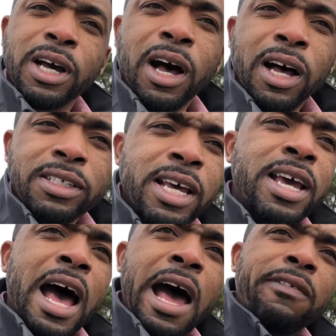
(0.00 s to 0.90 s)
cost,
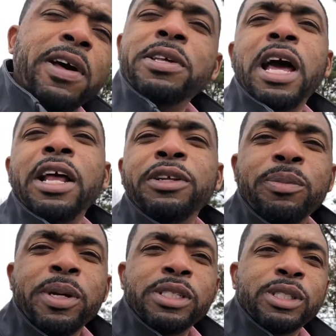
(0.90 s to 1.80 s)
I'd rather not do
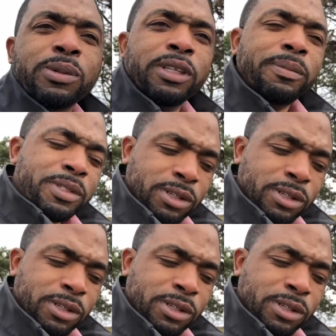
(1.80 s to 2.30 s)
business with them.